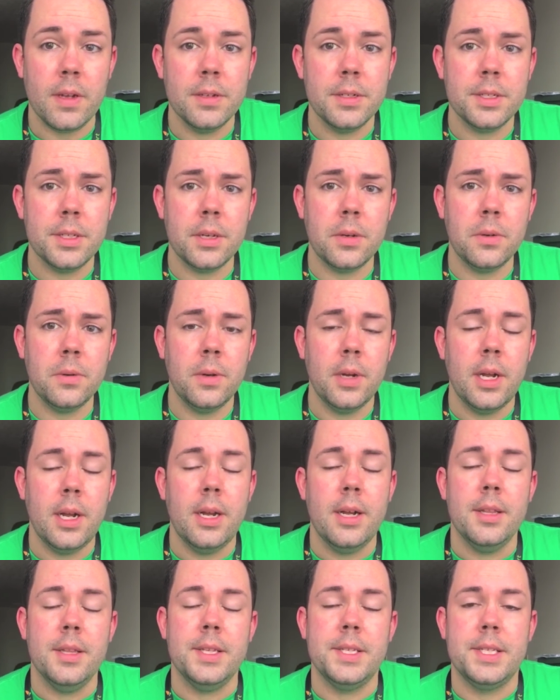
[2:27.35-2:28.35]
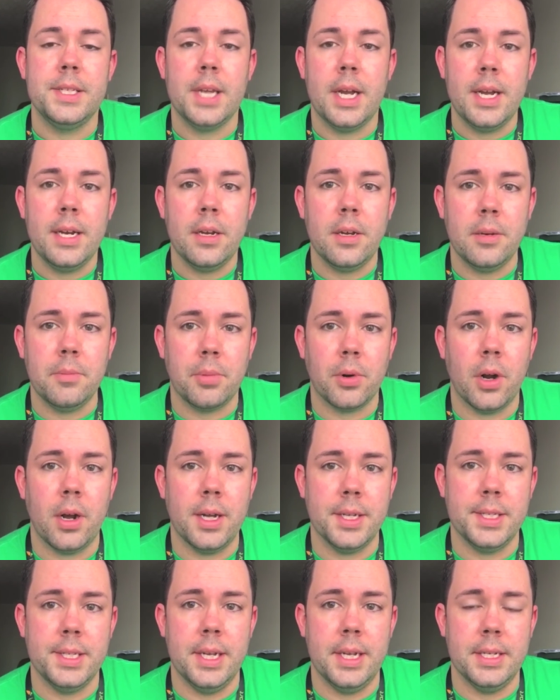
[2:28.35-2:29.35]
So the sign-on
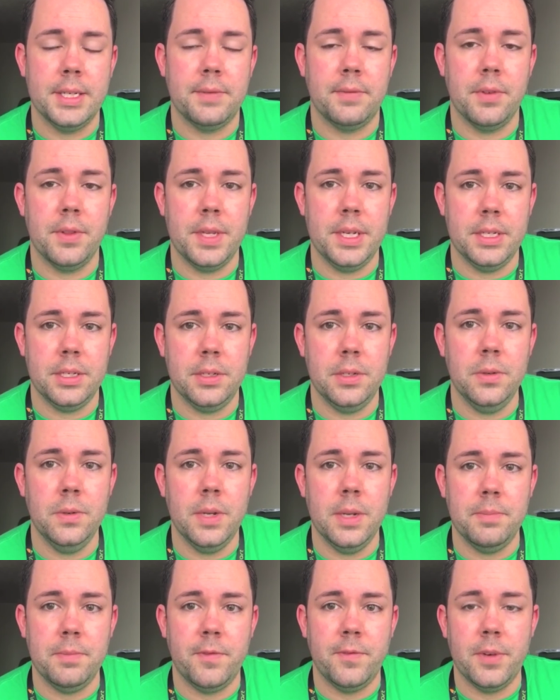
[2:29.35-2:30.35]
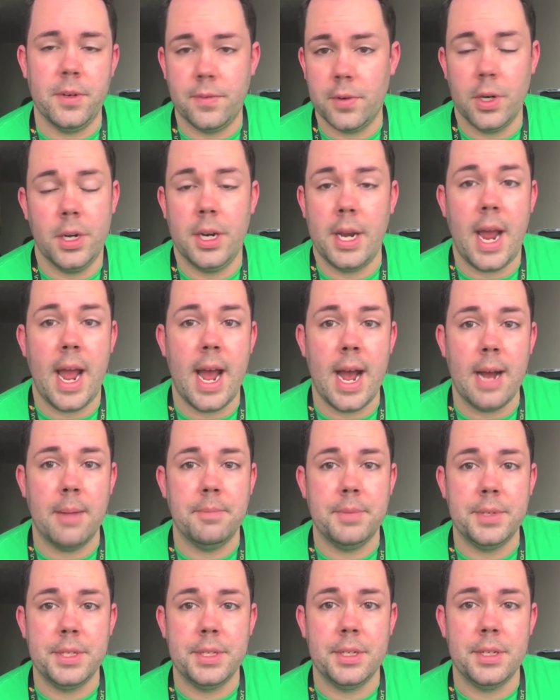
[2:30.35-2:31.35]
process for these two different
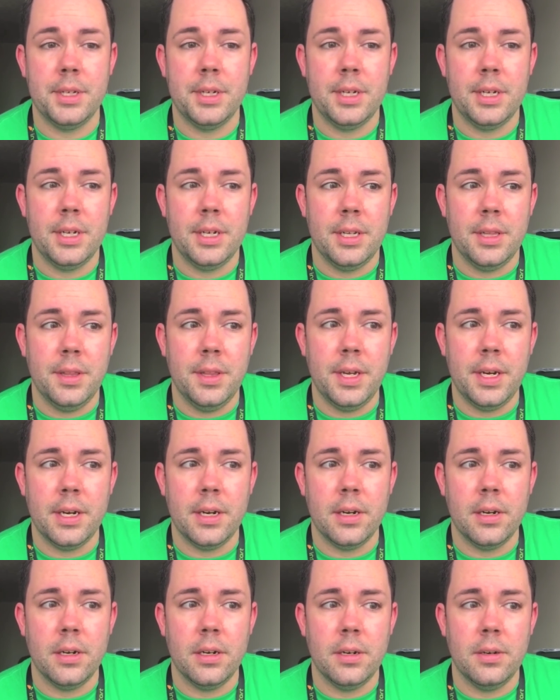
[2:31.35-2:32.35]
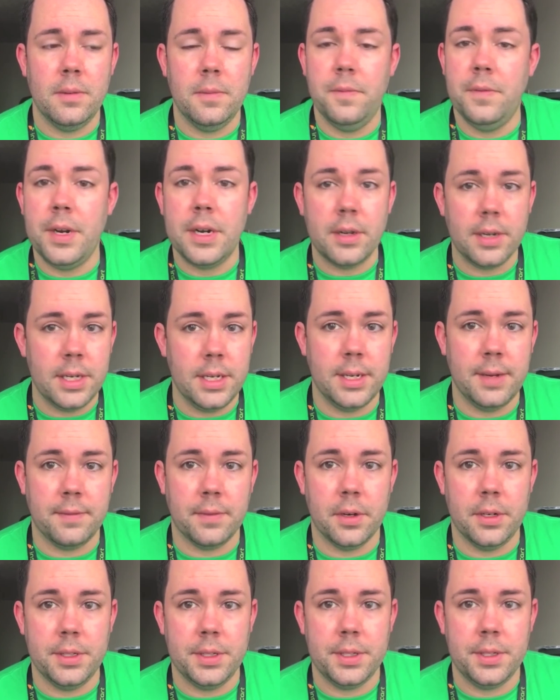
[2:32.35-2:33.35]
apps, they're very
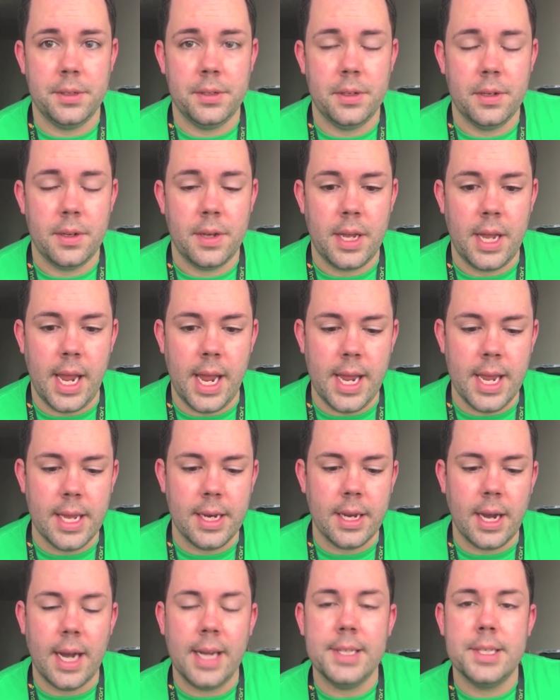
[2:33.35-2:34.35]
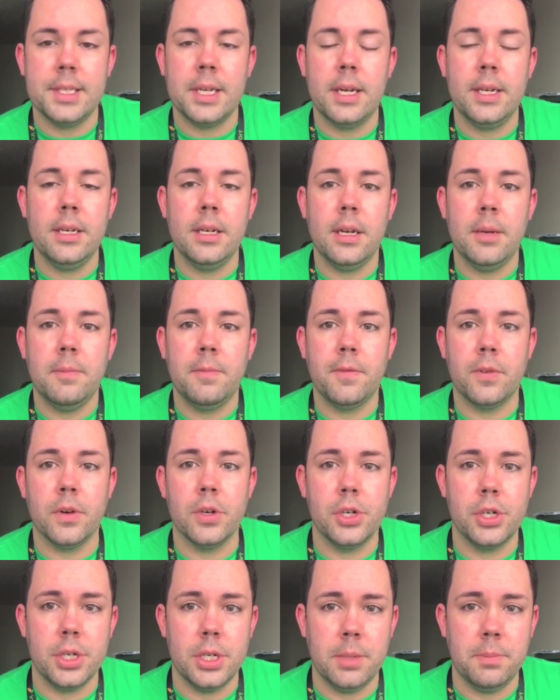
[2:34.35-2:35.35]
different. And I signed up for
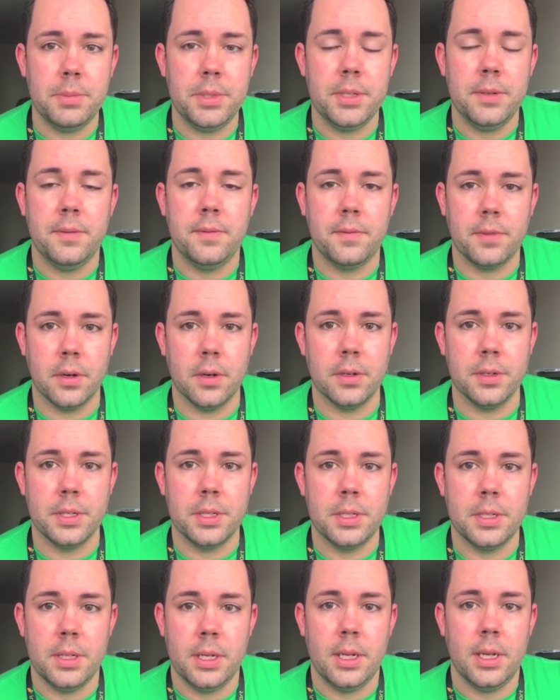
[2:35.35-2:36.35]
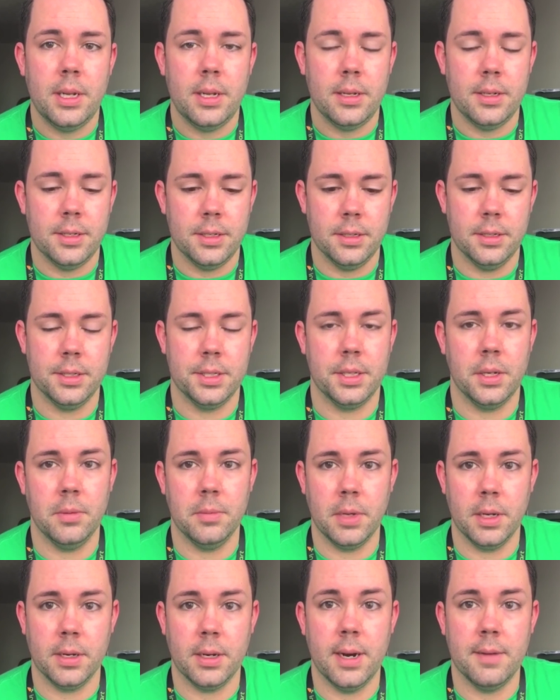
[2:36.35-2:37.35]
Shipt first, so I'm
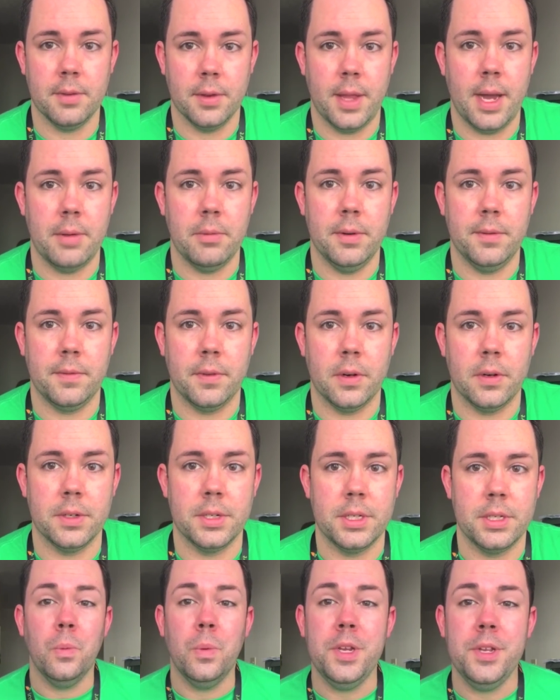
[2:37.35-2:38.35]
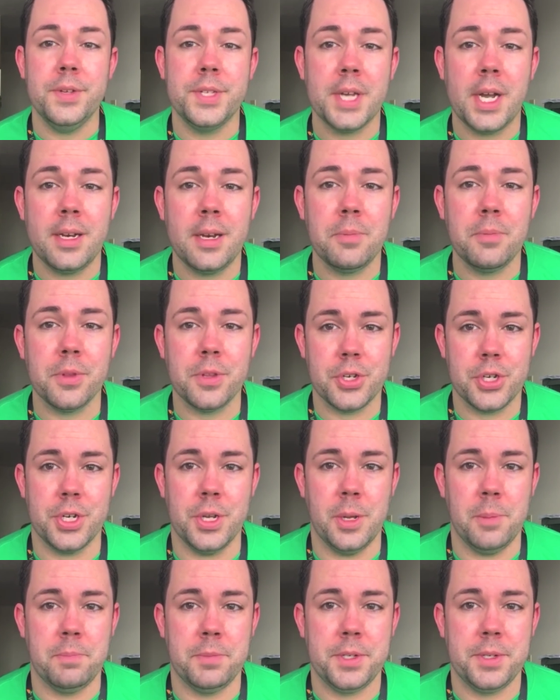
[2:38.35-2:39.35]
going to cover that one first. When you sign up with
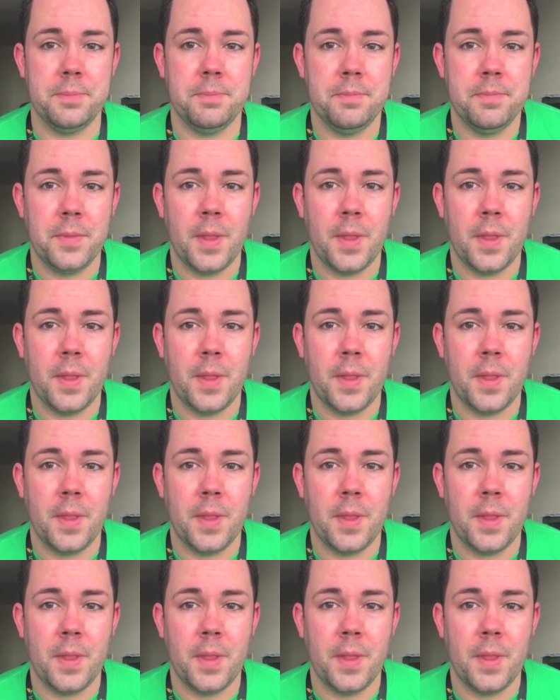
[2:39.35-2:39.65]
Shipt,